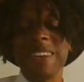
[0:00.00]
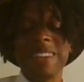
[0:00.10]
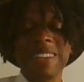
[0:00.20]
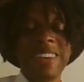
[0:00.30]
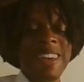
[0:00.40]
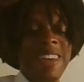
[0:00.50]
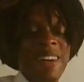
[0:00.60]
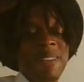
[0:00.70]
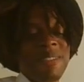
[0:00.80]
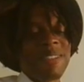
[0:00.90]
written
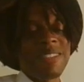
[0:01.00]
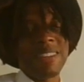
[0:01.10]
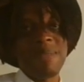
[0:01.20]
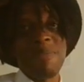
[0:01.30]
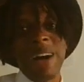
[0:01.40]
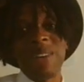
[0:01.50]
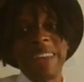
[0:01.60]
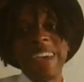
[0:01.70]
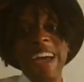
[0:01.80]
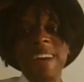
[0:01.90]

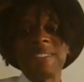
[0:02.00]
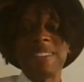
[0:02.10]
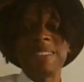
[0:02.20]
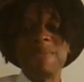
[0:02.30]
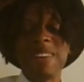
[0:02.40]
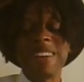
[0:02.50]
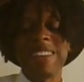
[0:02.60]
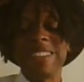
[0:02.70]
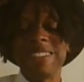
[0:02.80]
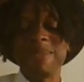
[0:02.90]
about African
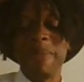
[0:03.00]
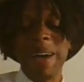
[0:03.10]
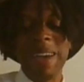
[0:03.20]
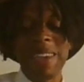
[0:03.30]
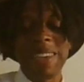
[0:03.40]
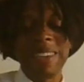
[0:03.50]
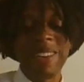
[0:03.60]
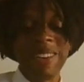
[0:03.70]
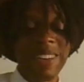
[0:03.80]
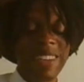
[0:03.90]
Americans
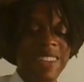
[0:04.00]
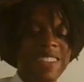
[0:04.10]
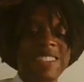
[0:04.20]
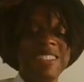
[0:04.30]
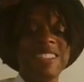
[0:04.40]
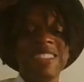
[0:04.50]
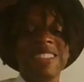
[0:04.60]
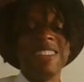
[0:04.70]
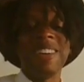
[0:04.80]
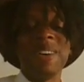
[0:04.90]
by
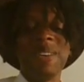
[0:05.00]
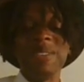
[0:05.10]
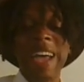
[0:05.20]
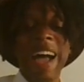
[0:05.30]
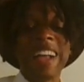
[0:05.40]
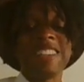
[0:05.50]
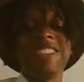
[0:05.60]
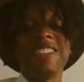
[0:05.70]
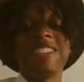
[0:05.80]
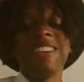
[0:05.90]
Caucasian,
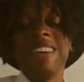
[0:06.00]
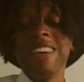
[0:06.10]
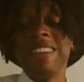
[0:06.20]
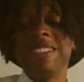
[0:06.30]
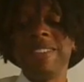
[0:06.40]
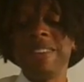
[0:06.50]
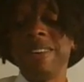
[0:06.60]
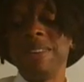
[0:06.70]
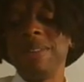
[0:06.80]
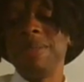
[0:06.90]
doctors.
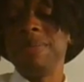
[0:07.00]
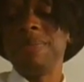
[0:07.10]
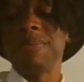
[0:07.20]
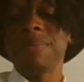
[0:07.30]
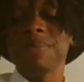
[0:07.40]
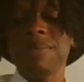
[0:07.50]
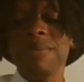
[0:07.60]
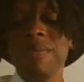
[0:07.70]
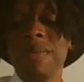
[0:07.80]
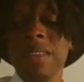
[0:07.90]
So
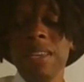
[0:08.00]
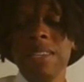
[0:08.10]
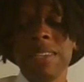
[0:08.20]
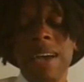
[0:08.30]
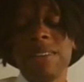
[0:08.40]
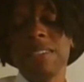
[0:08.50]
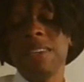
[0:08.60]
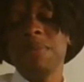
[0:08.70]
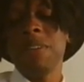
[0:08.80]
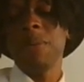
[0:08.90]
it's not the
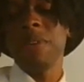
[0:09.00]
same